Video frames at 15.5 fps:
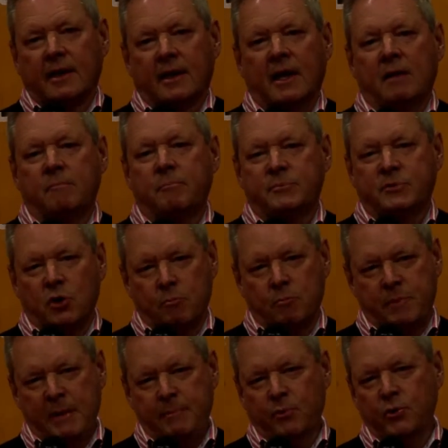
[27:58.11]
and so
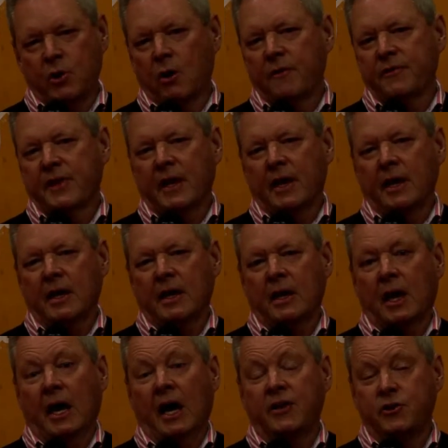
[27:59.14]
people know what they
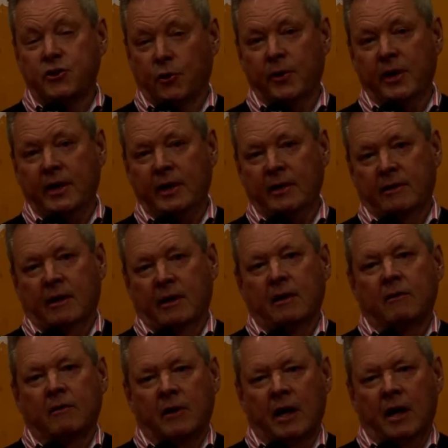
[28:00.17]
are doing
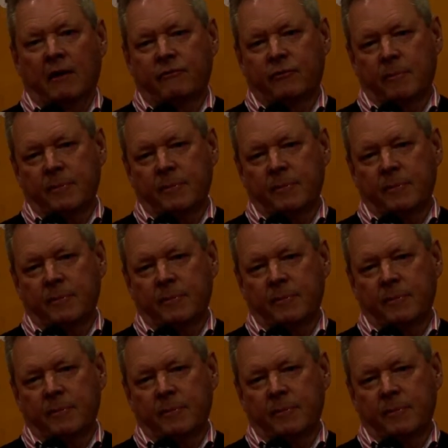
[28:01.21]
from the